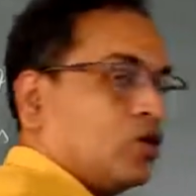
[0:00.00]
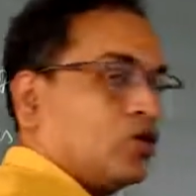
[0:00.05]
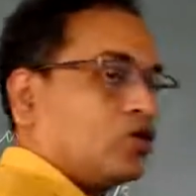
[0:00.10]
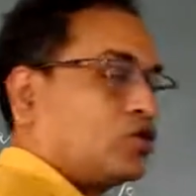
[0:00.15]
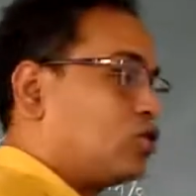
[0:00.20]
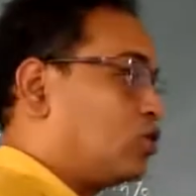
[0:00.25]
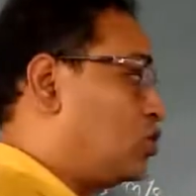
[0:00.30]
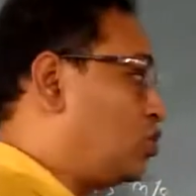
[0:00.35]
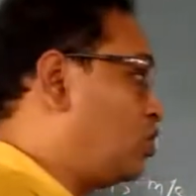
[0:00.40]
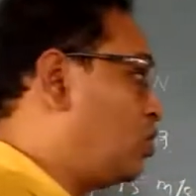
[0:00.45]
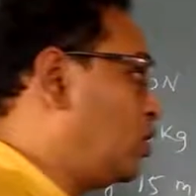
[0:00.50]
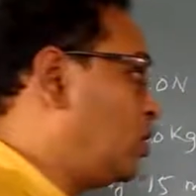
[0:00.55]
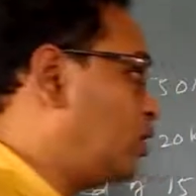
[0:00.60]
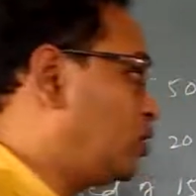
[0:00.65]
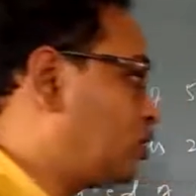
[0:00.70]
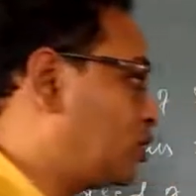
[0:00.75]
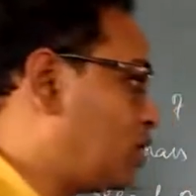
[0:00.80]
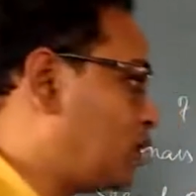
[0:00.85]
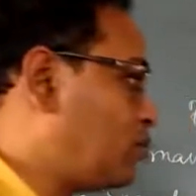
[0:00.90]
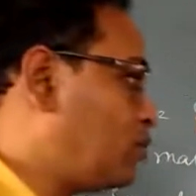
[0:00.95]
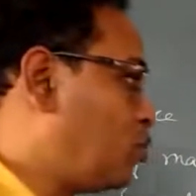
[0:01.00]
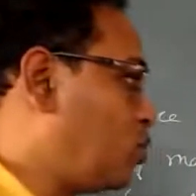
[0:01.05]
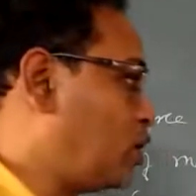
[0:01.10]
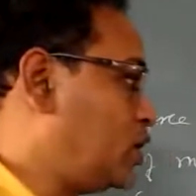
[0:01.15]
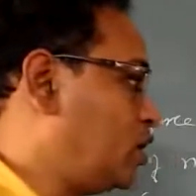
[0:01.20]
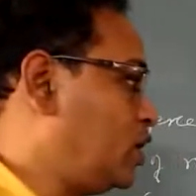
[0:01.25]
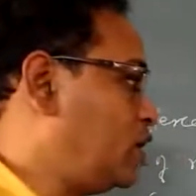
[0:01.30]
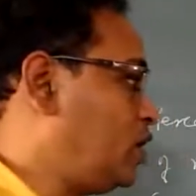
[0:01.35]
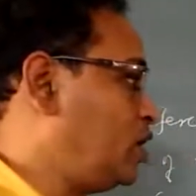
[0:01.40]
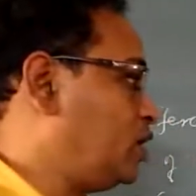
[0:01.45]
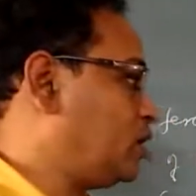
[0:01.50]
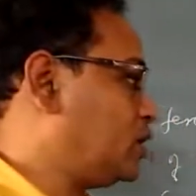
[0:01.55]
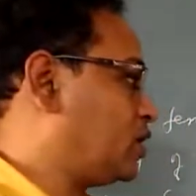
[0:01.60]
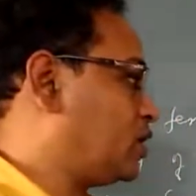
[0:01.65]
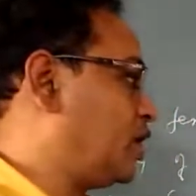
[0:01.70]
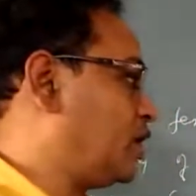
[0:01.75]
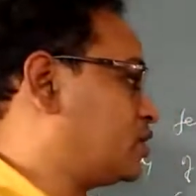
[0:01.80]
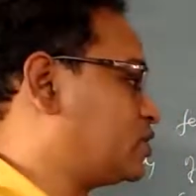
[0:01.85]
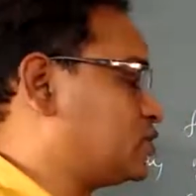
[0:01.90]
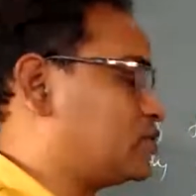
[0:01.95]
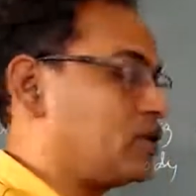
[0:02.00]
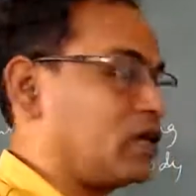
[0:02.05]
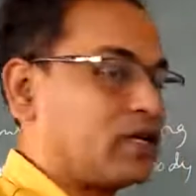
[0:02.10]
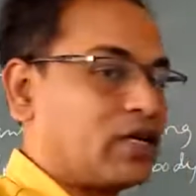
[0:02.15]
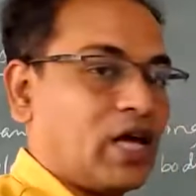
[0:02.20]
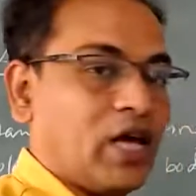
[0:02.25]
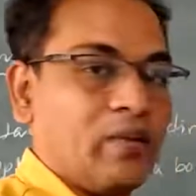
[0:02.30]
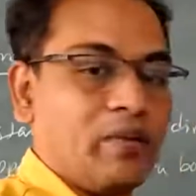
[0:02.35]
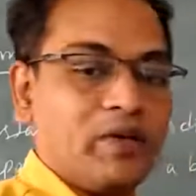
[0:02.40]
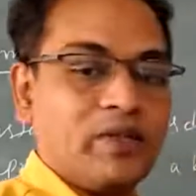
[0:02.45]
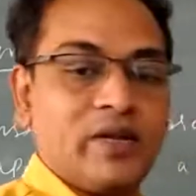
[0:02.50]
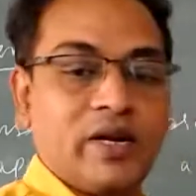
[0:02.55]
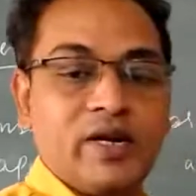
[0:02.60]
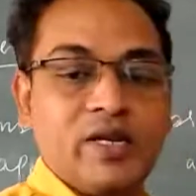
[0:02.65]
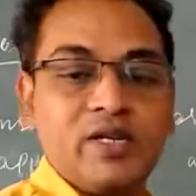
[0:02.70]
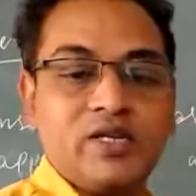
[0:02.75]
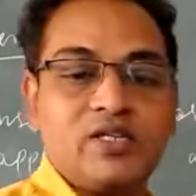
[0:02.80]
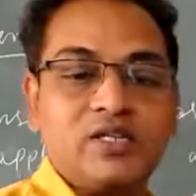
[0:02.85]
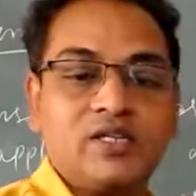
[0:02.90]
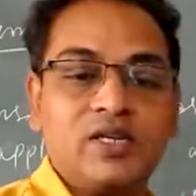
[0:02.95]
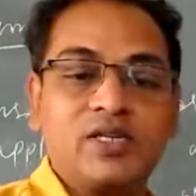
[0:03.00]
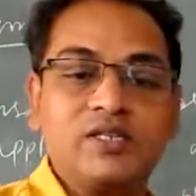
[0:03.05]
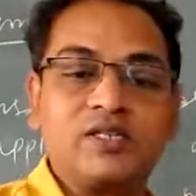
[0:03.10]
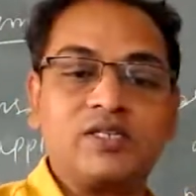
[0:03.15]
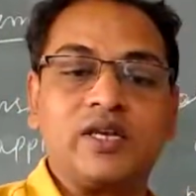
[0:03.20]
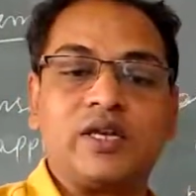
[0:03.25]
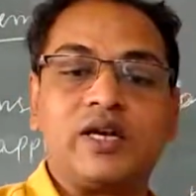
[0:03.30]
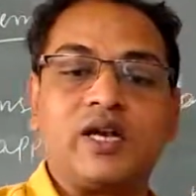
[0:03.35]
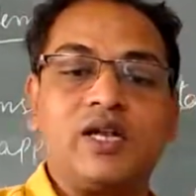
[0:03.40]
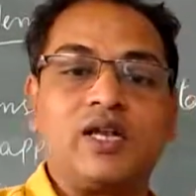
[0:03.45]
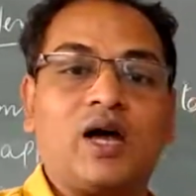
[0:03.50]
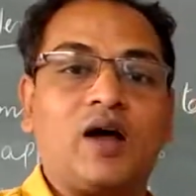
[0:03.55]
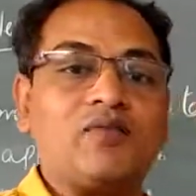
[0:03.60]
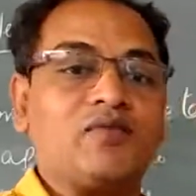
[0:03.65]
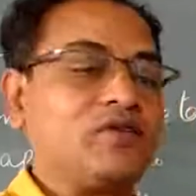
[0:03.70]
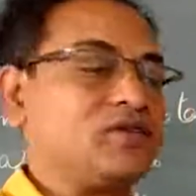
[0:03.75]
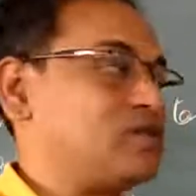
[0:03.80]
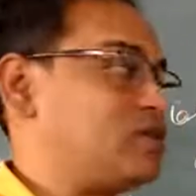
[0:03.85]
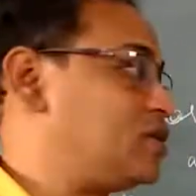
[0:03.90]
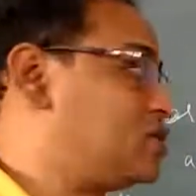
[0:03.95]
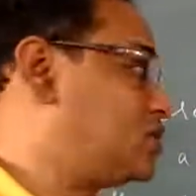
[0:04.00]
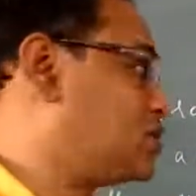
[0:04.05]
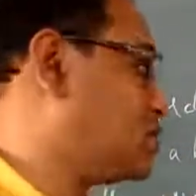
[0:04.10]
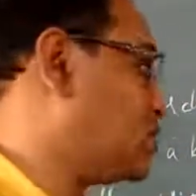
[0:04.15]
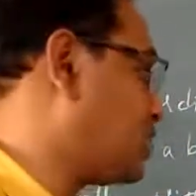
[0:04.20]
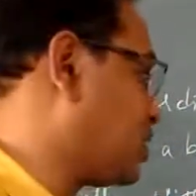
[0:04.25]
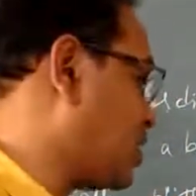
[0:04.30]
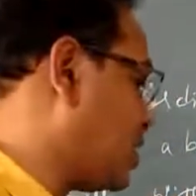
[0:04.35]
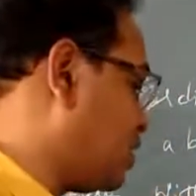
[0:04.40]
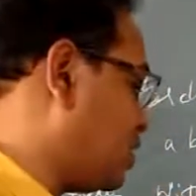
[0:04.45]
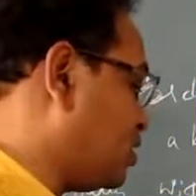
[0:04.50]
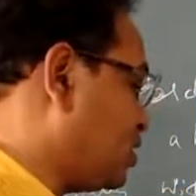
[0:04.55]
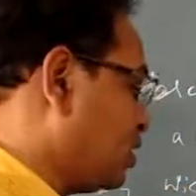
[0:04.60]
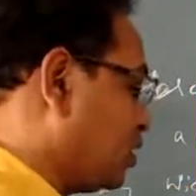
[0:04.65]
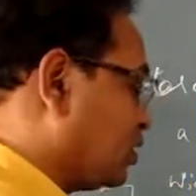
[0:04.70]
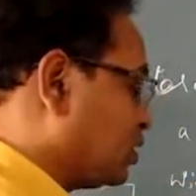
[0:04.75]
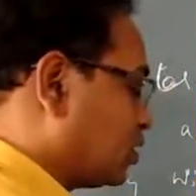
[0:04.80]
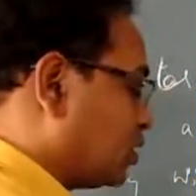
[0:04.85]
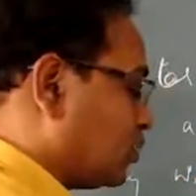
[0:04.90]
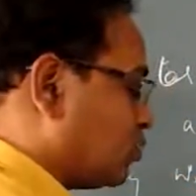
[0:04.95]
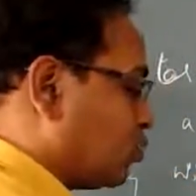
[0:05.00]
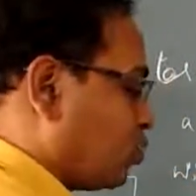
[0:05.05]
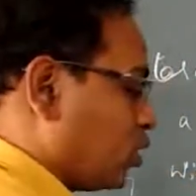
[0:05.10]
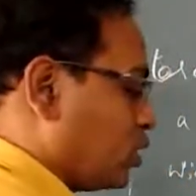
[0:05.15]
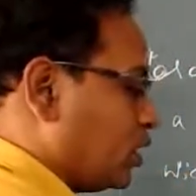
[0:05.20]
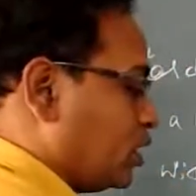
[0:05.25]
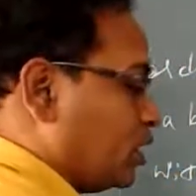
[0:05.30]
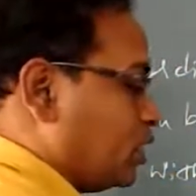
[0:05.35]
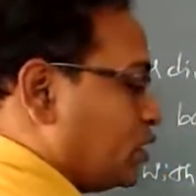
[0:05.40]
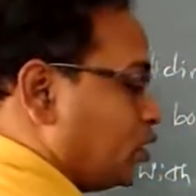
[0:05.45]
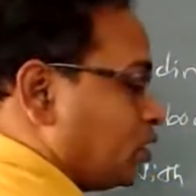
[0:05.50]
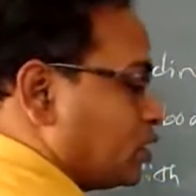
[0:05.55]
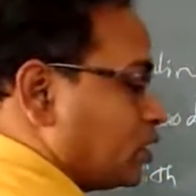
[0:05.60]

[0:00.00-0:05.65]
So the body takes the time, that is 6 seconds. After 6 seconds, the body